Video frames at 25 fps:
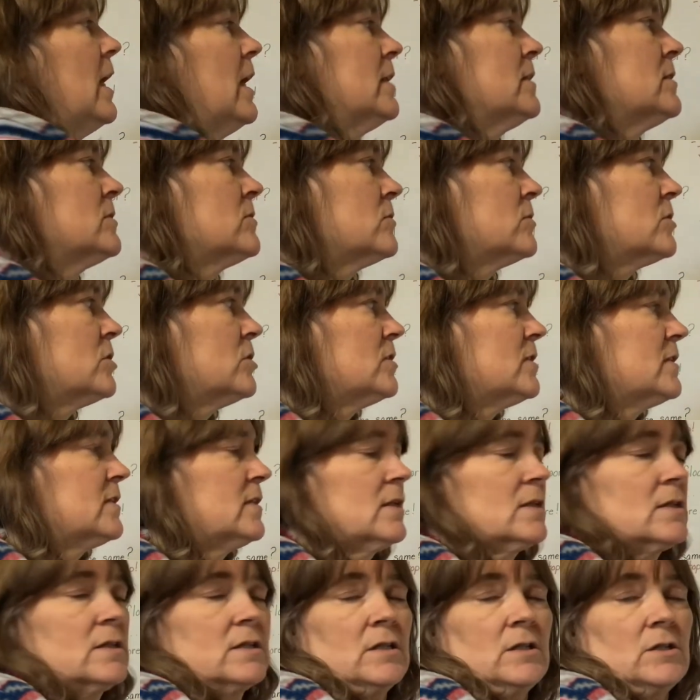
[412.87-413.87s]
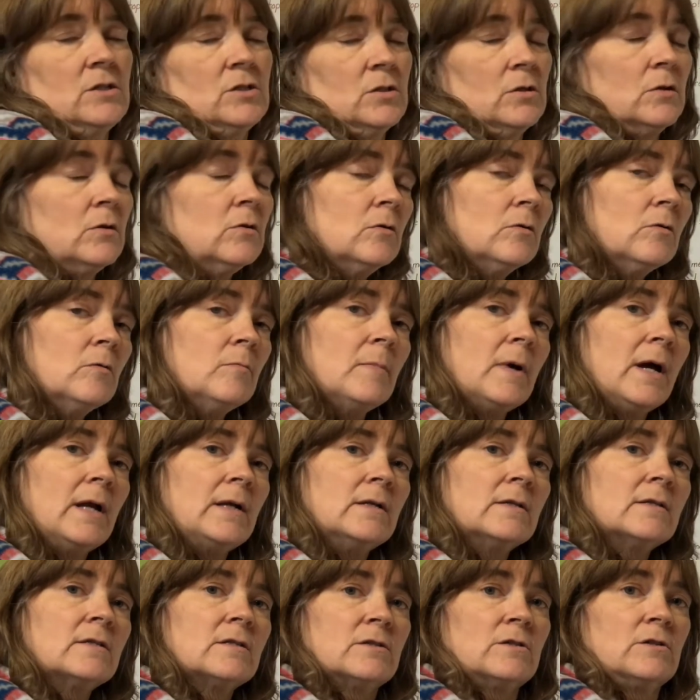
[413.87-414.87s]
answer to 62
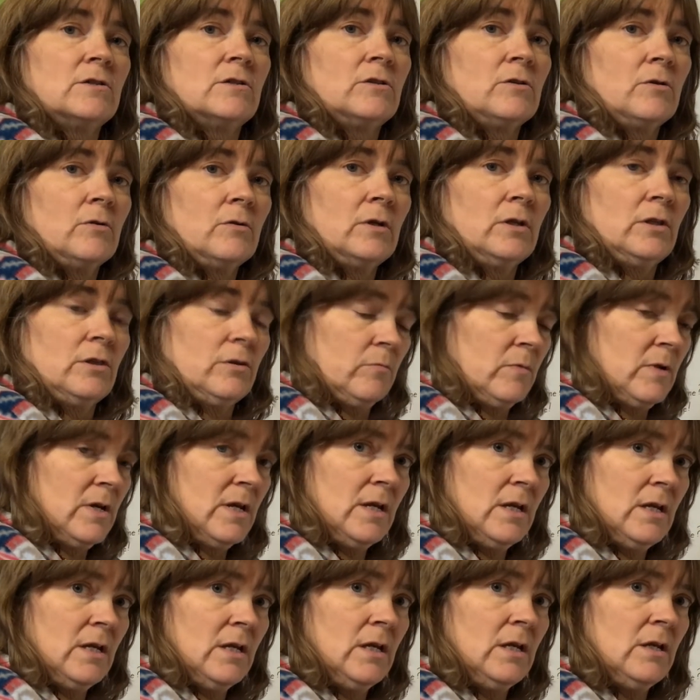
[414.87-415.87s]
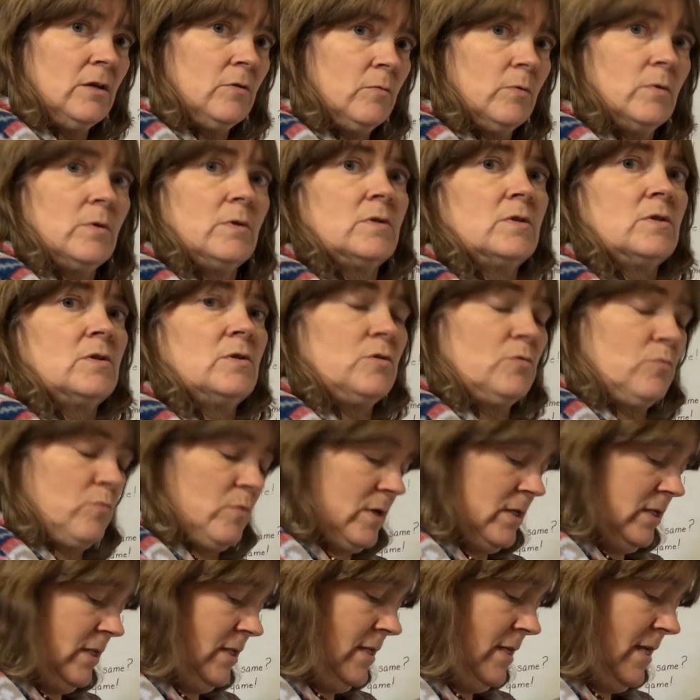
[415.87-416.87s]
minus 33 equals
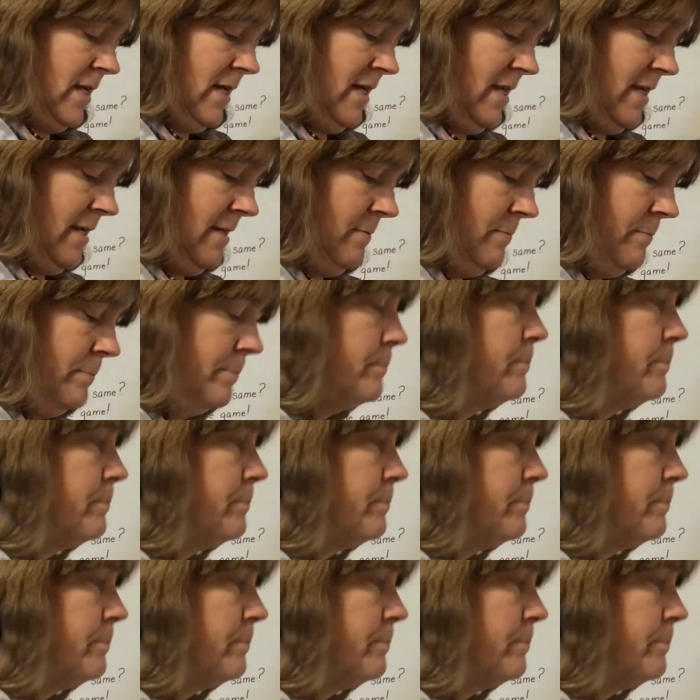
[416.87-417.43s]
29.